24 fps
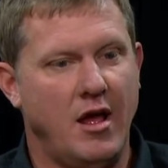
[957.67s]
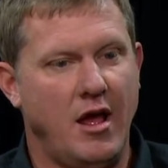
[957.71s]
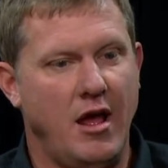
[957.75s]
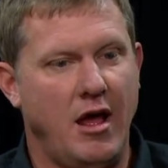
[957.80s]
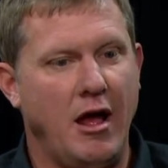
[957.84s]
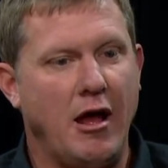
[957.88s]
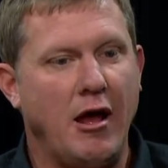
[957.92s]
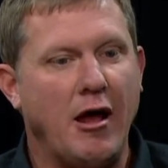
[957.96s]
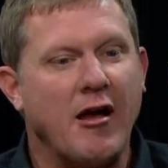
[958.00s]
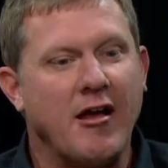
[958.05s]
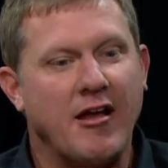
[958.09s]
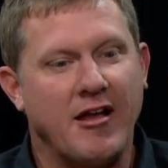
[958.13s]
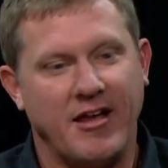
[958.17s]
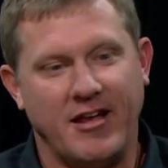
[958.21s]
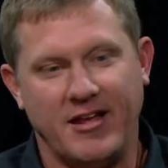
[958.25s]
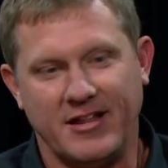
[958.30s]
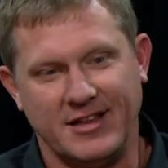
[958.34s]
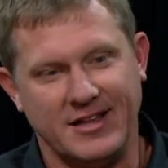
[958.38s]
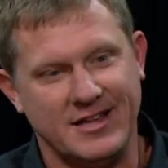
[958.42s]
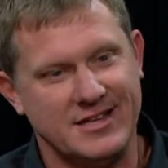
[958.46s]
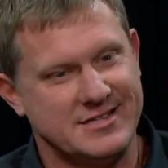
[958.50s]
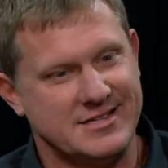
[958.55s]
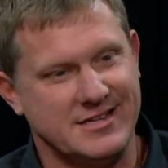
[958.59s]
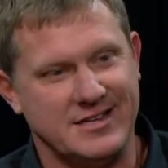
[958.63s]
I,
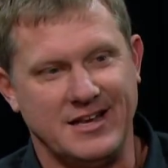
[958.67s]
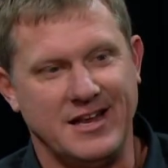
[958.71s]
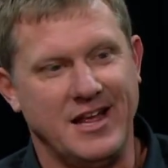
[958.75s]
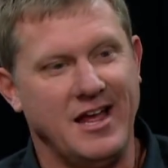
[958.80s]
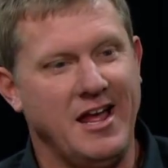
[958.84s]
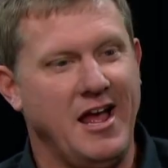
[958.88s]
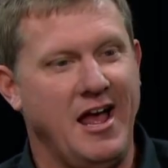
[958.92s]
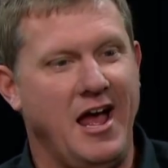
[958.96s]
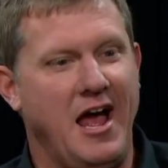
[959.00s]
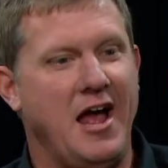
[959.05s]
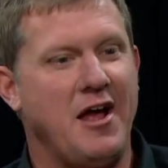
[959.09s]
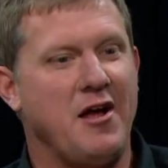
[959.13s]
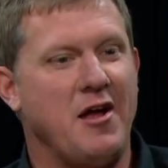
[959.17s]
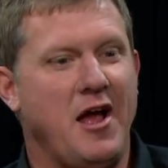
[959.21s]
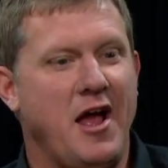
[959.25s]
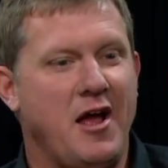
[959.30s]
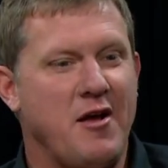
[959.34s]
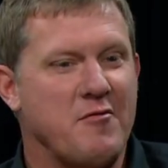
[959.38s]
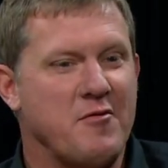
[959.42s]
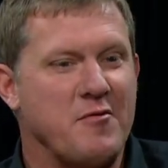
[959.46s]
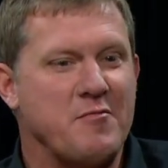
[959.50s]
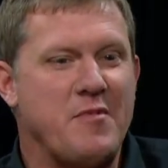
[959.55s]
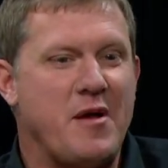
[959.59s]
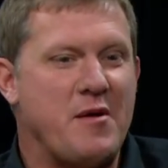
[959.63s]
listen, I, I
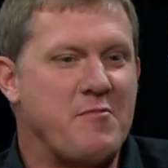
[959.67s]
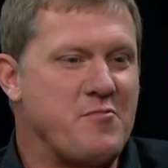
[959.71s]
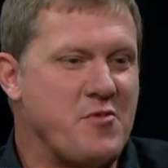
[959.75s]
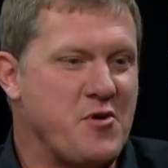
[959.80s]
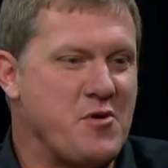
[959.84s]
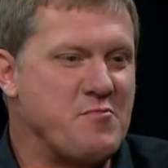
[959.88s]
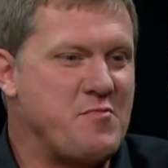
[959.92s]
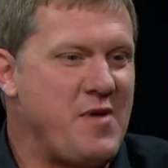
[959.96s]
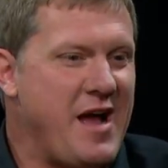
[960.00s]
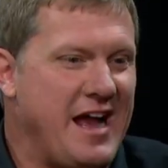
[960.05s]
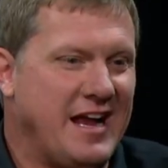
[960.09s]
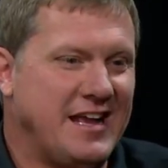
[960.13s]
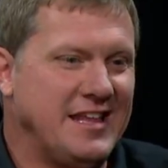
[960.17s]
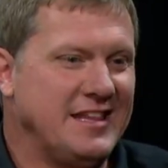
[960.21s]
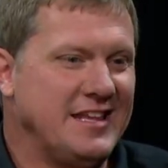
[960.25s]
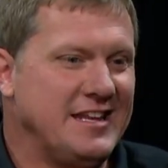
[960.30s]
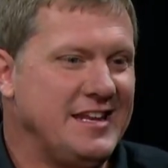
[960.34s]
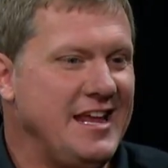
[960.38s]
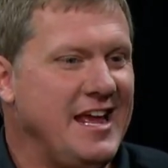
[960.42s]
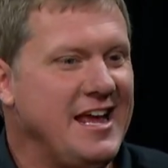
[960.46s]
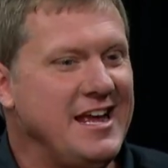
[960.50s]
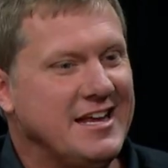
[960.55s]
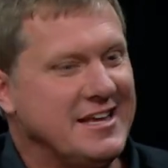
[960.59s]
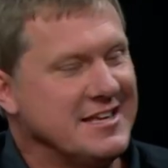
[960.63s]
remember back in the
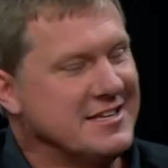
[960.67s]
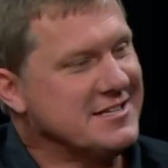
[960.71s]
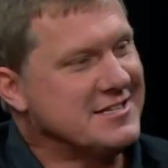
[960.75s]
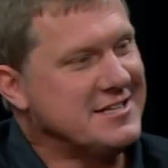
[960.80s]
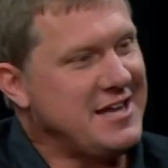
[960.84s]
day because